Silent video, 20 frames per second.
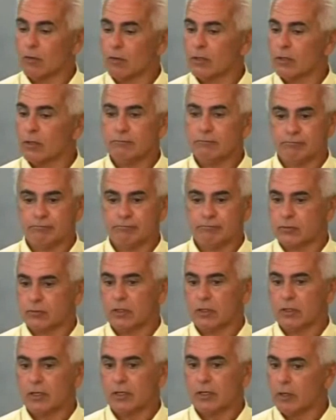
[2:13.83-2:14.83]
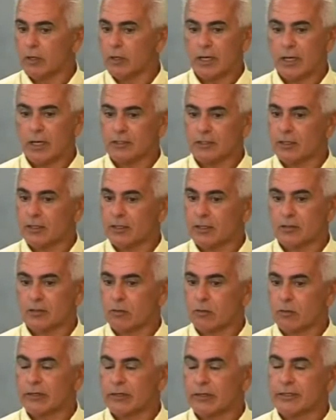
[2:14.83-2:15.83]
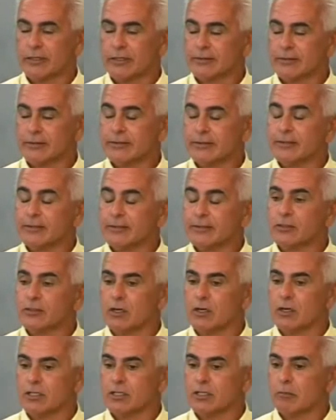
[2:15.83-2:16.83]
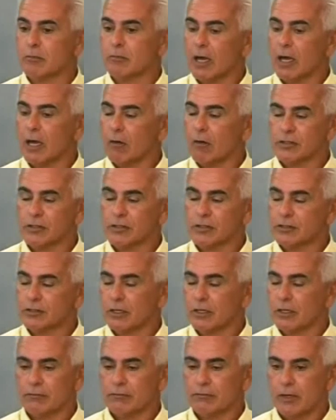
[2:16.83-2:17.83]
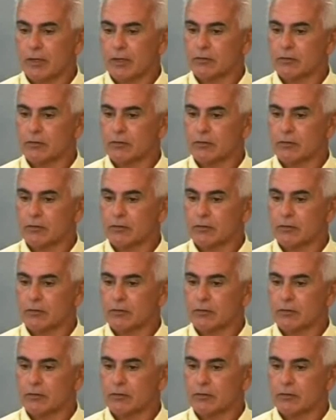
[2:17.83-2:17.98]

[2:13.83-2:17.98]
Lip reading: I really couldn't really answer that correctly as far as how many hours and stuff.